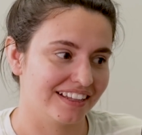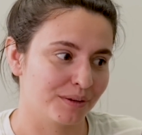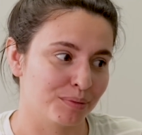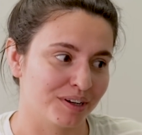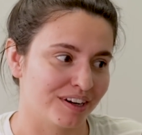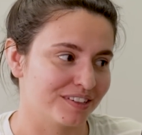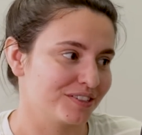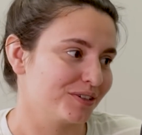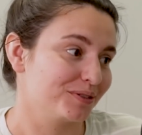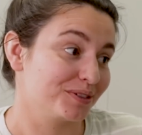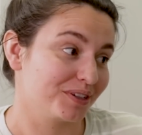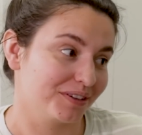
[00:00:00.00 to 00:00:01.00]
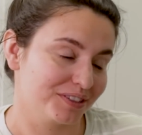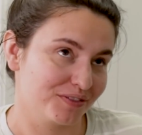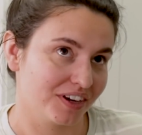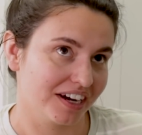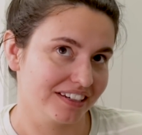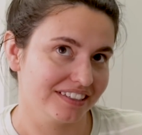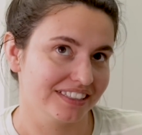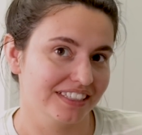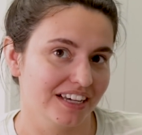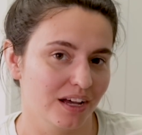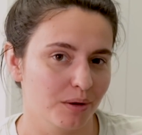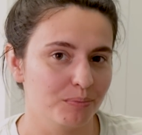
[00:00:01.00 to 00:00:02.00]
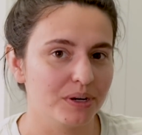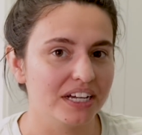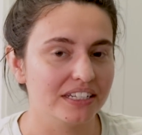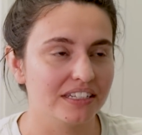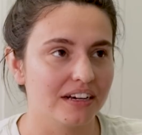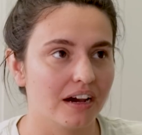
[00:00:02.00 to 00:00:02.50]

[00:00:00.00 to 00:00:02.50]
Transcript: like Picasso, so it's fine. But